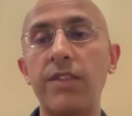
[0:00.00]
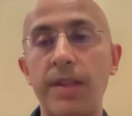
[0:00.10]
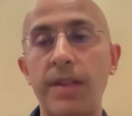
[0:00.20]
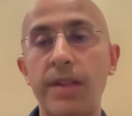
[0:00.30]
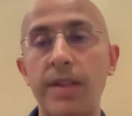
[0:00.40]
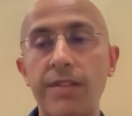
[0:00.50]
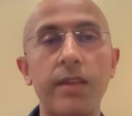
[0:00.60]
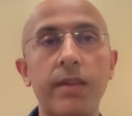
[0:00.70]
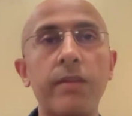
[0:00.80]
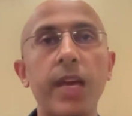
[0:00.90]
rectus muscles are
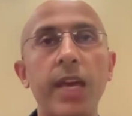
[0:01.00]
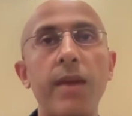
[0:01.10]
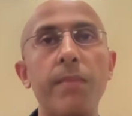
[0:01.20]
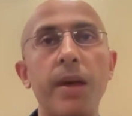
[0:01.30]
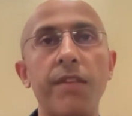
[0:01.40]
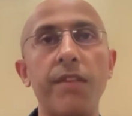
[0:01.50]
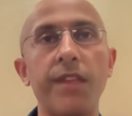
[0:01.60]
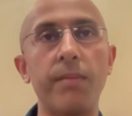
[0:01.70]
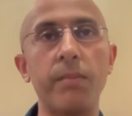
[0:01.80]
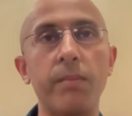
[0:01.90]
the key muscles
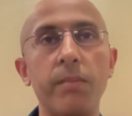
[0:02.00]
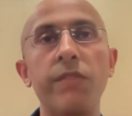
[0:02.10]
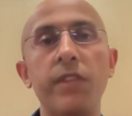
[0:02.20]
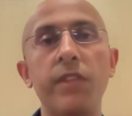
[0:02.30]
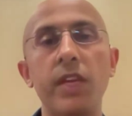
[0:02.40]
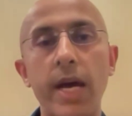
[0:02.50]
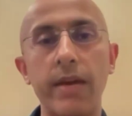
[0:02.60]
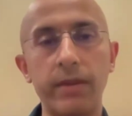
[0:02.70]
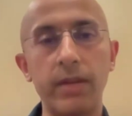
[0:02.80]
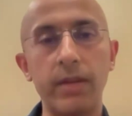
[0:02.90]
that move the
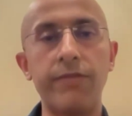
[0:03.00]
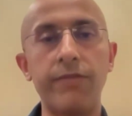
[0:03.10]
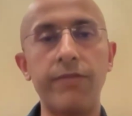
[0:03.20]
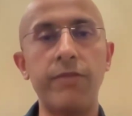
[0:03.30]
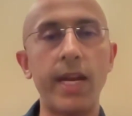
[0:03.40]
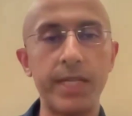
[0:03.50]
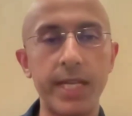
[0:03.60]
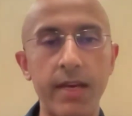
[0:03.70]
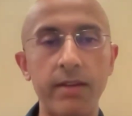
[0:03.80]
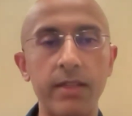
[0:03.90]
eye left, right, up,
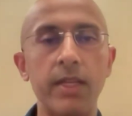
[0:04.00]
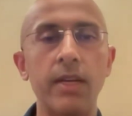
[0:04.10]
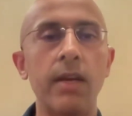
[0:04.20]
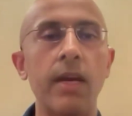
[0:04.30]
and down.